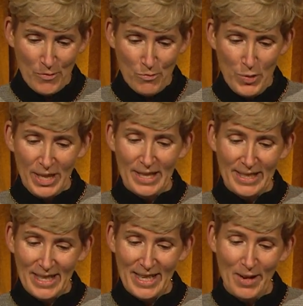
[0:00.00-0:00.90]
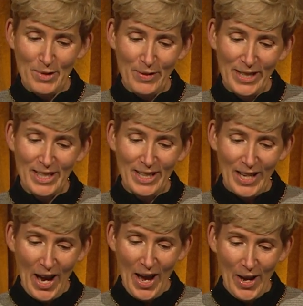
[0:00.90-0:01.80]
Bill is a Damon
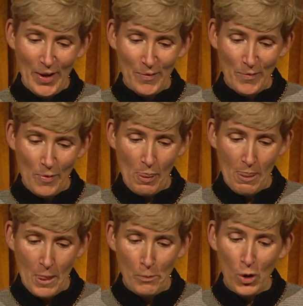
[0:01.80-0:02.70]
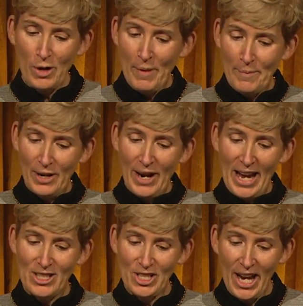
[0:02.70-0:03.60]
Runyon board member
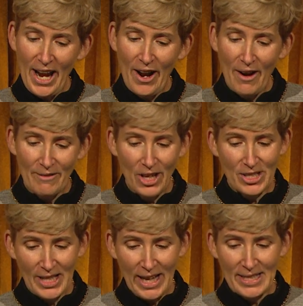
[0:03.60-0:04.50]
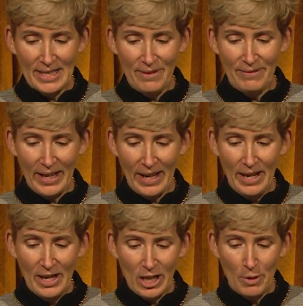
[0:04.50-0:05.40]
and chair of our scientific
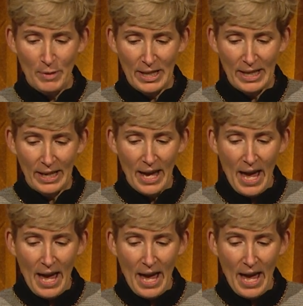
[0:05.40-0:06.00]
committee,